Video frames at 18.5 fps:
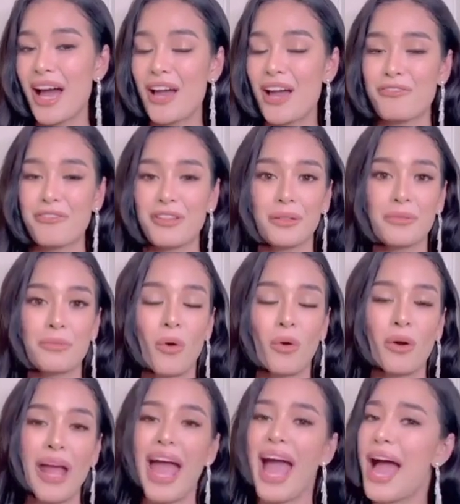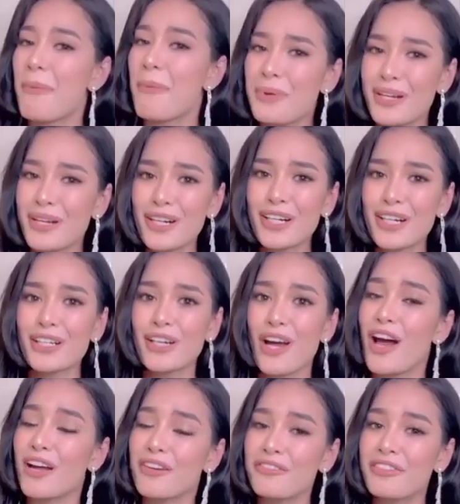I feel more happier,
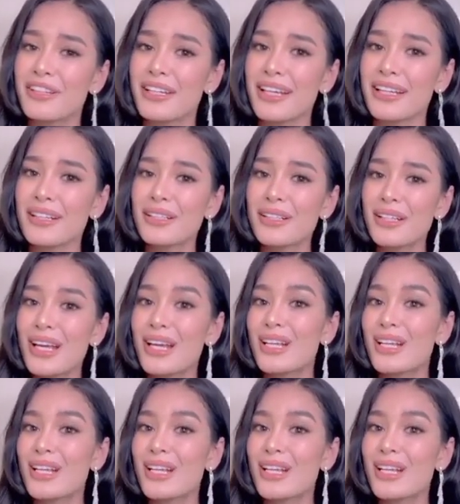confident.